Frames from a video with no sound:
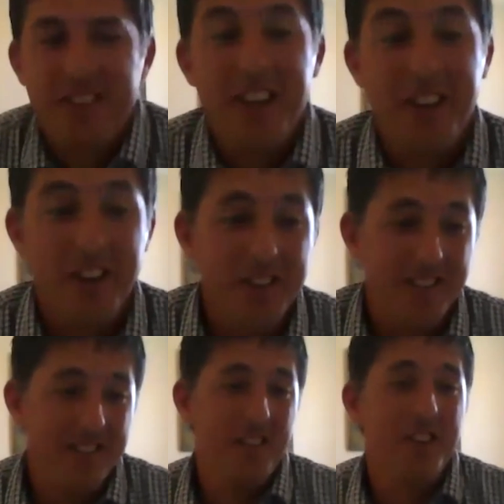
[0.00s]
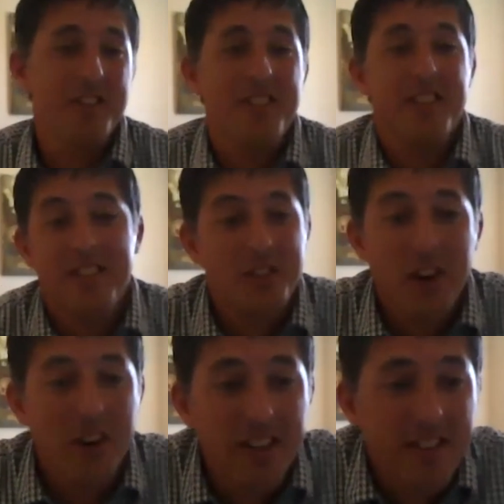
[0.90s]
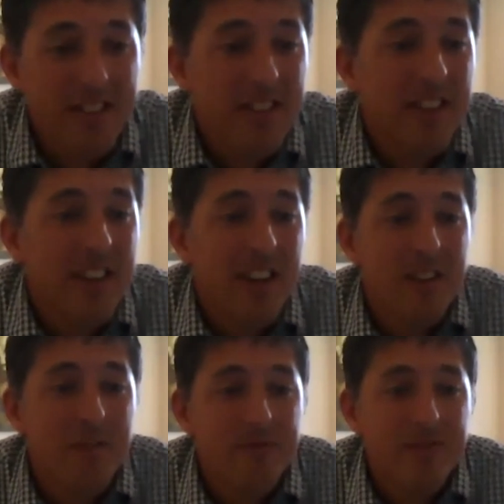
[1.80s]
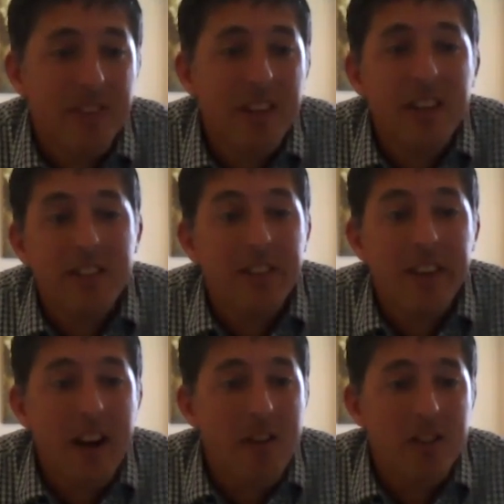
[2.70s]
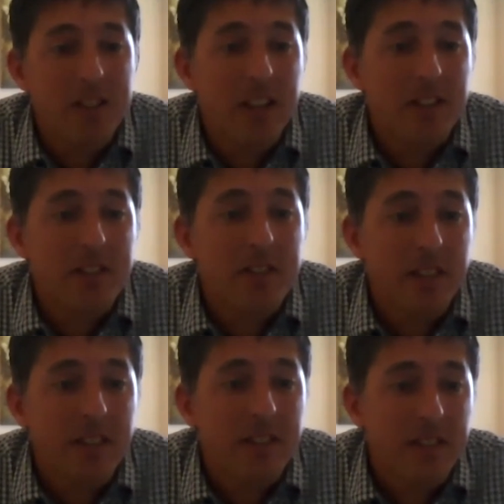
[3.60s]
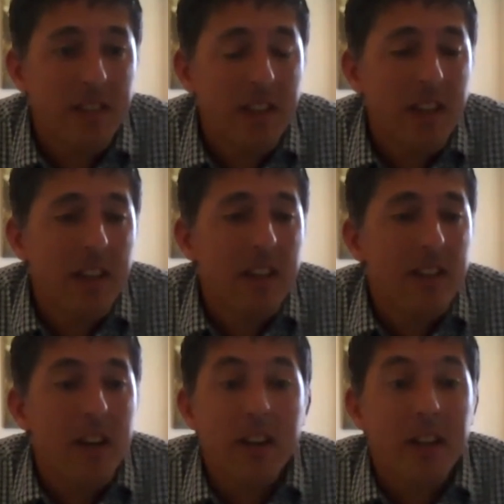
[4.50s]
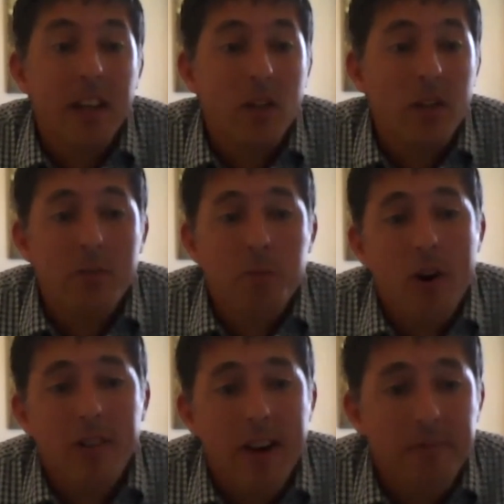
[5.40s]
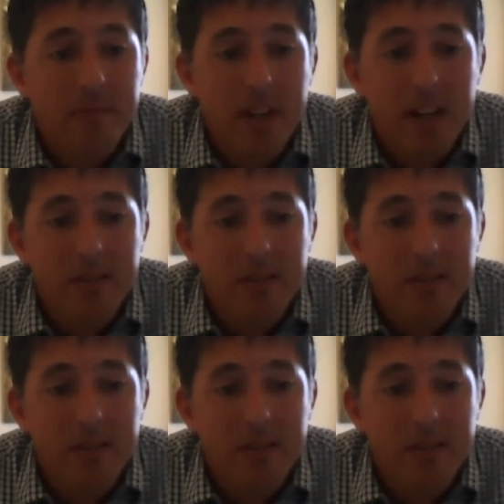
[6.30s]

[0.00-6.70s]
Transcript: thank you. It's nice to share it and to encourage others to get on the program.